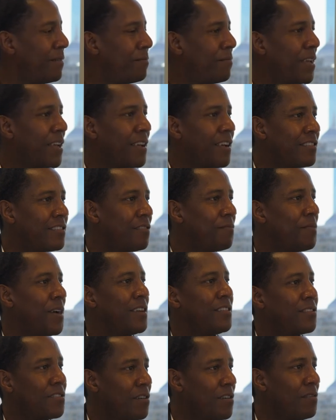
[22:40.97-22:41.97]
because of
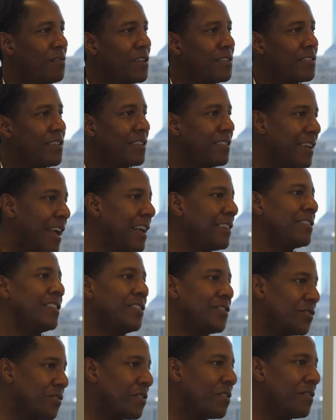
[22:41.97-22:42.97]
my service and
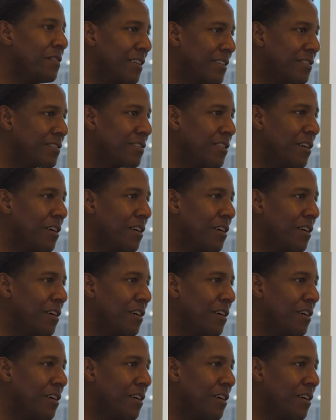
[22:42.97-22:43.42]
Tassie's service. So